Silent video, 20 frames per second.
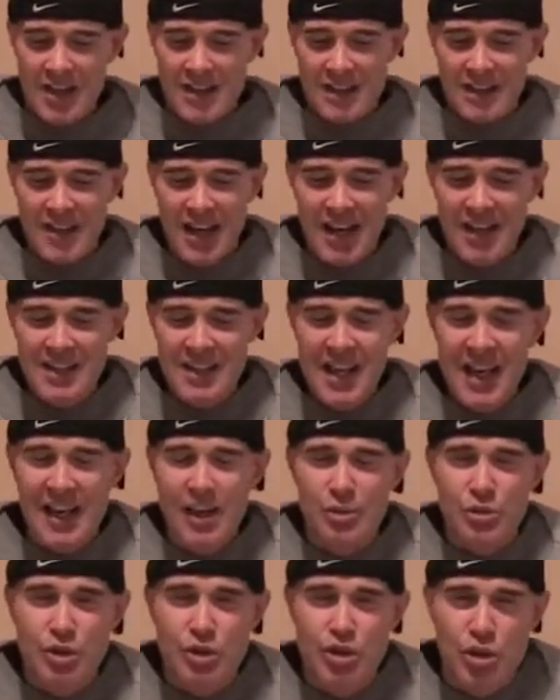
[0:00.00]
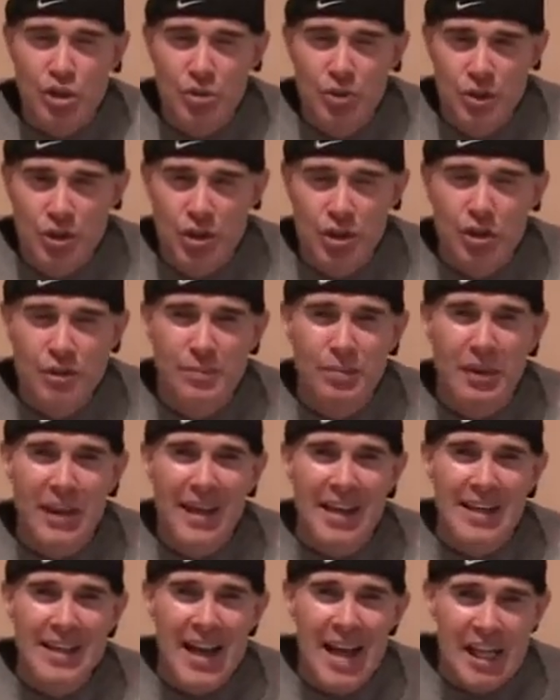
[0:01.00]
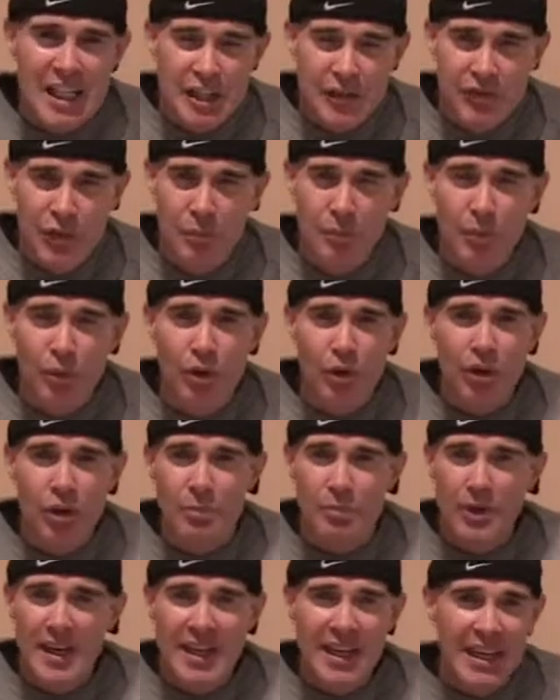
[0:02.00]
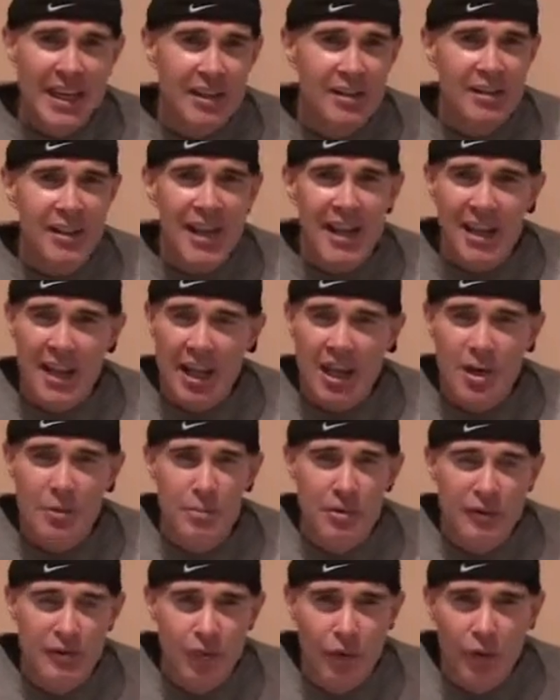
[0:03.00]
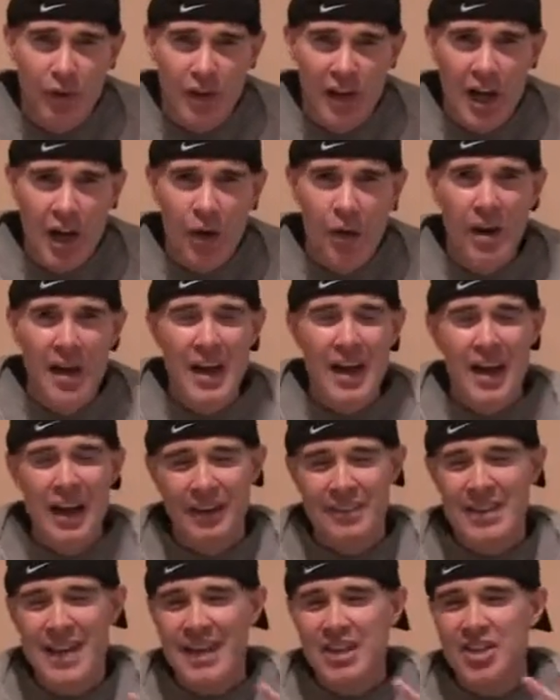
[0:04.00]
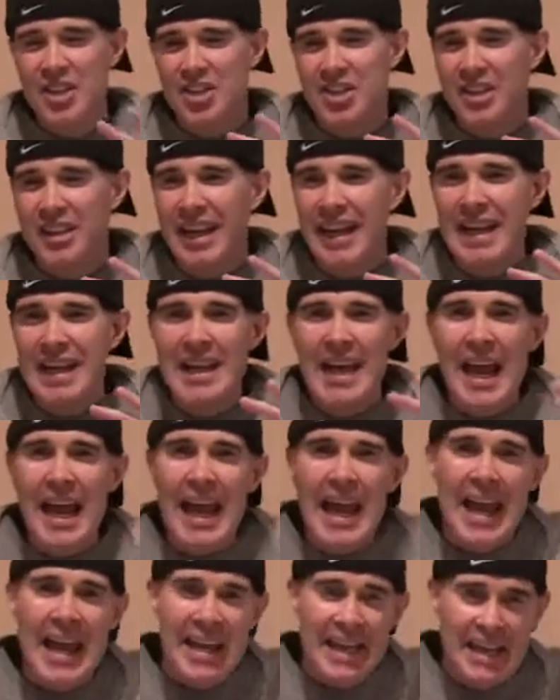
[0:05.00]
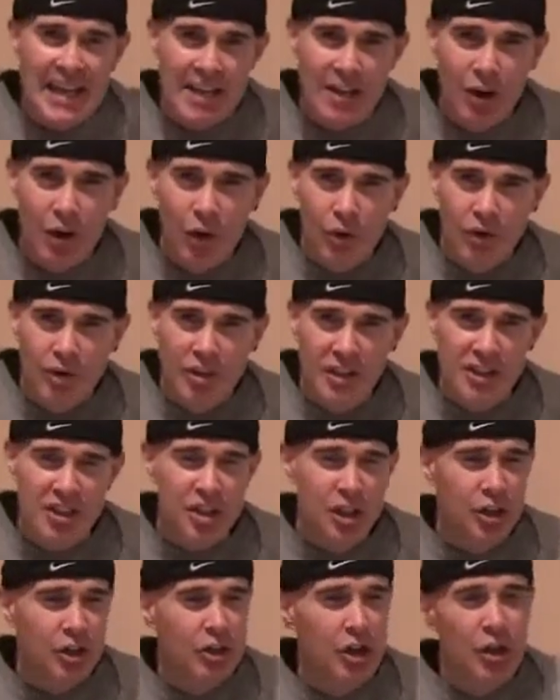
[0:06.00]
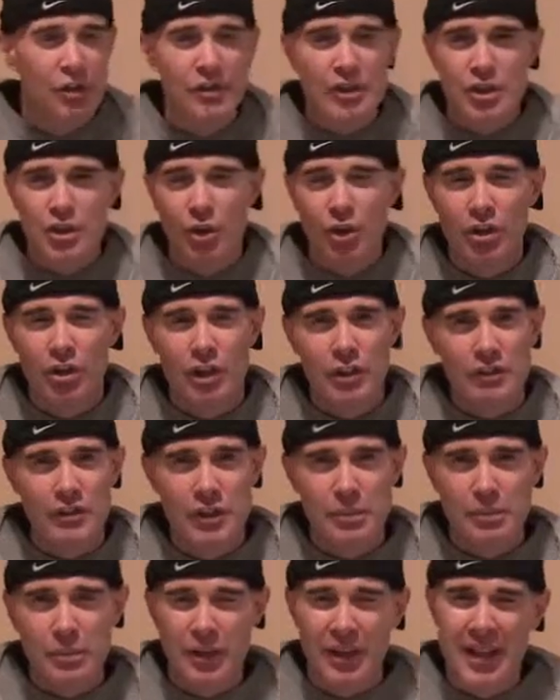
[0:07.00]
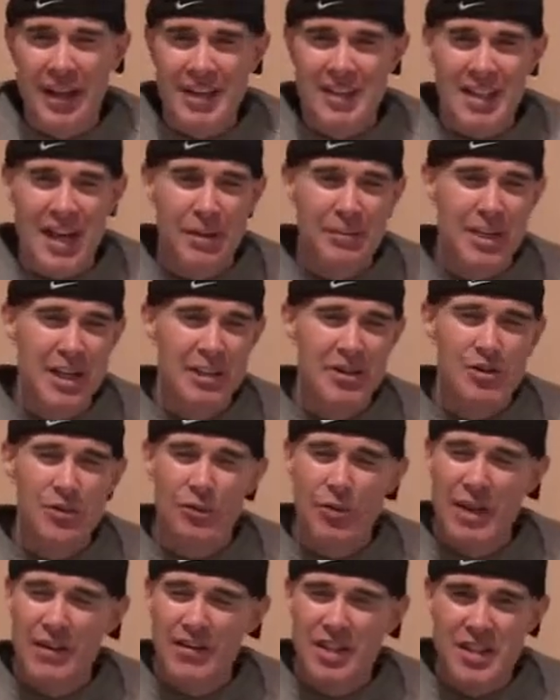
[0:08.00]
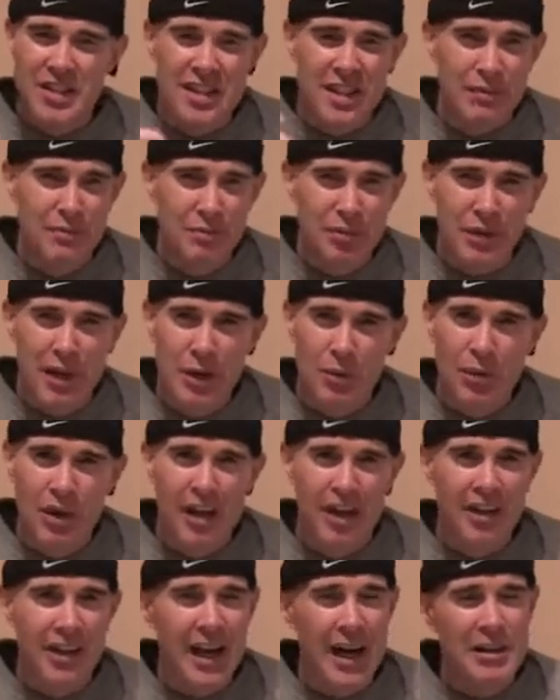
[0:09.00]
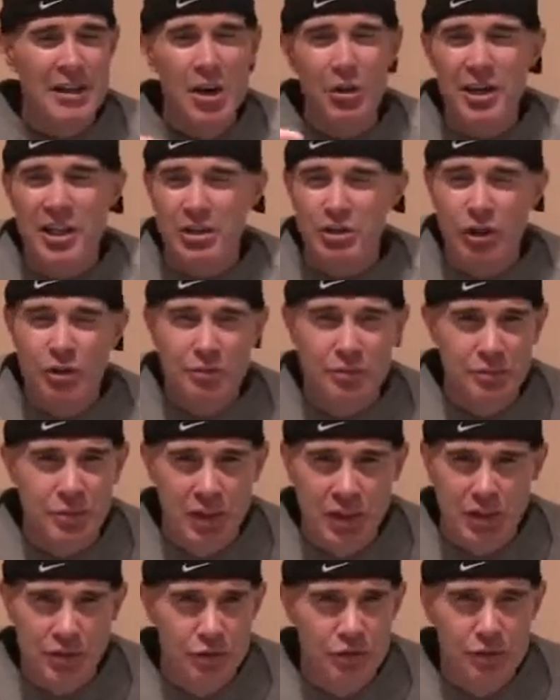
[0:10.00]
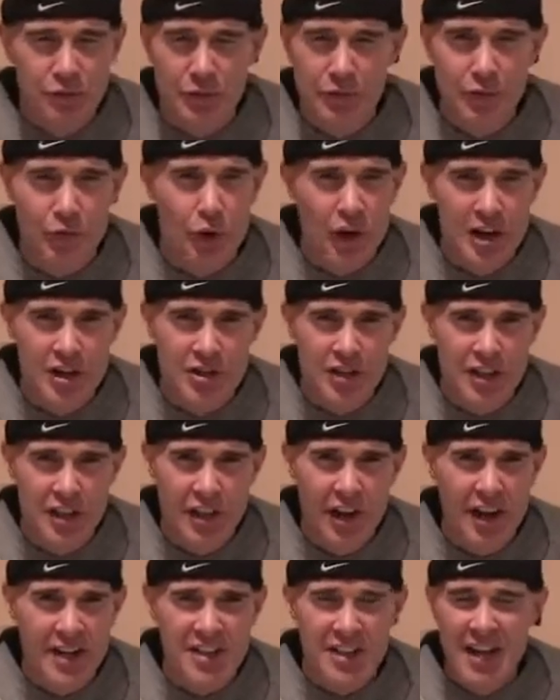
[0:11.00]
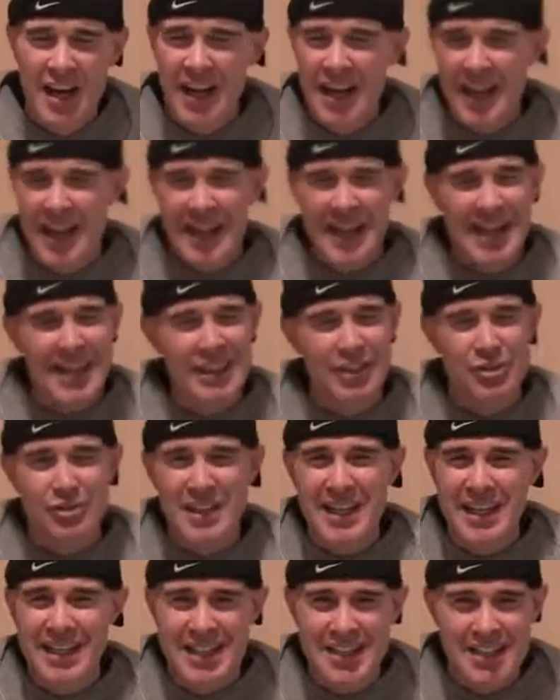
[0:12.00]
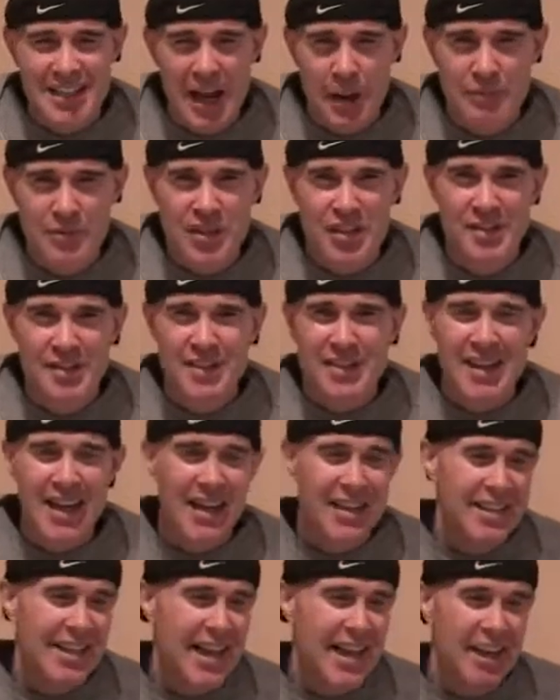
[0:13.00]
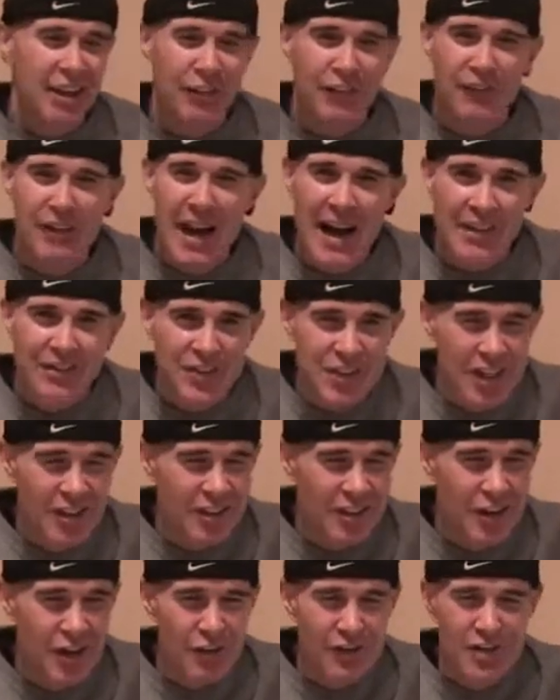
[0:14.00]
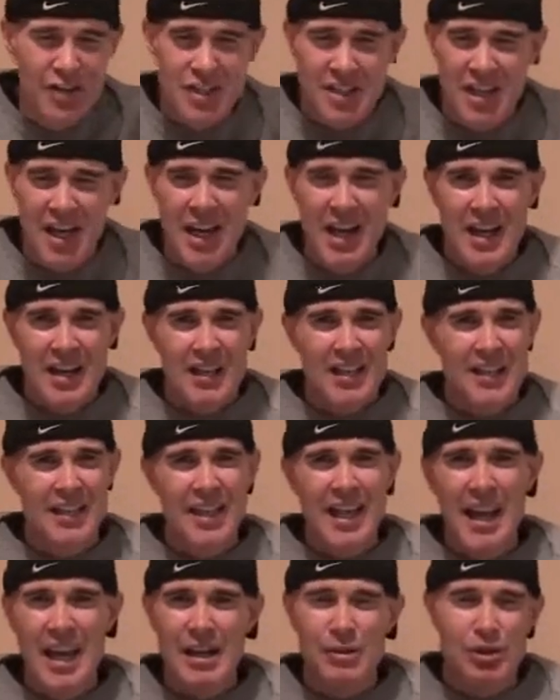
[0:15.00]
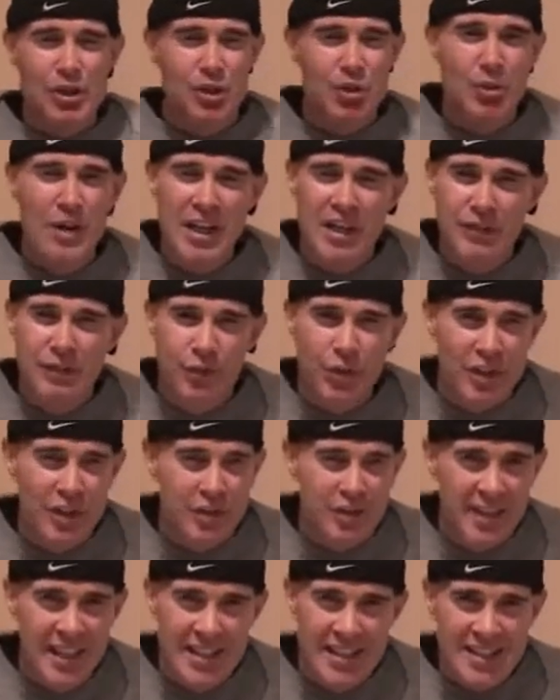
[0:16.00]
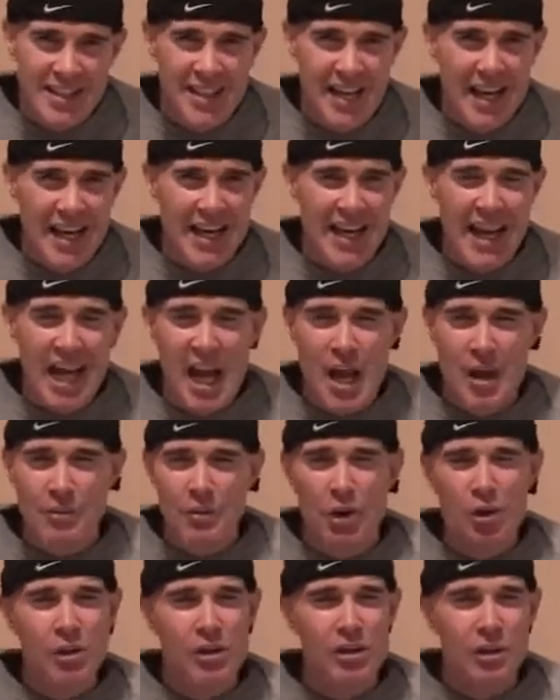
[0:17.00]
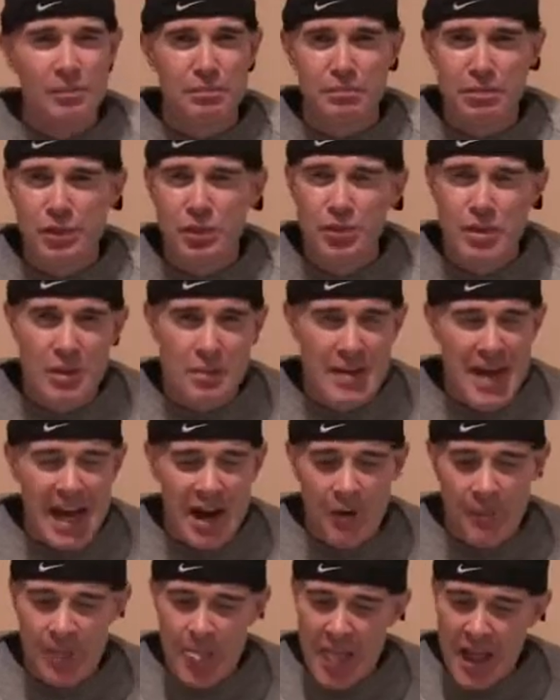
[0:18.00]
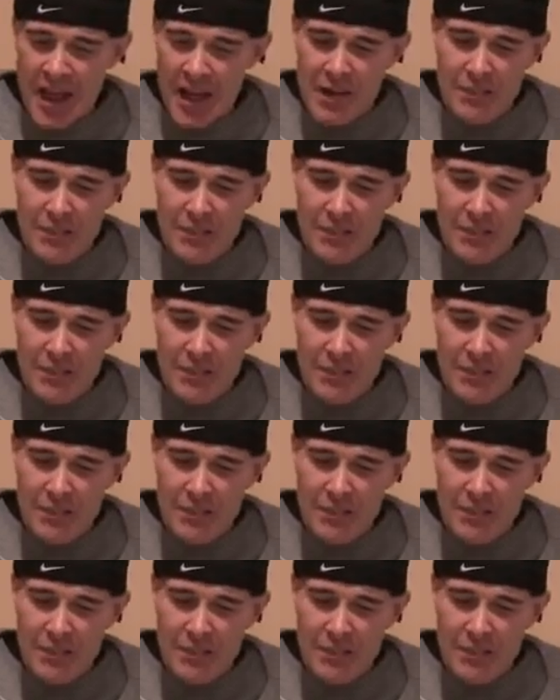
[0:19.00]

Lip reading: San Diego's 2-2, playing nice football. A break here or there. It could have been 4-0, and they just lay an egg in Oakland. Turnovers all over the place. I mean, Rivers didn't play well. I know he threw for 400 yards. He had 3 interceptions. San Diego 5 turnovers. It was 24-3 in the second half. Oakland blew them out.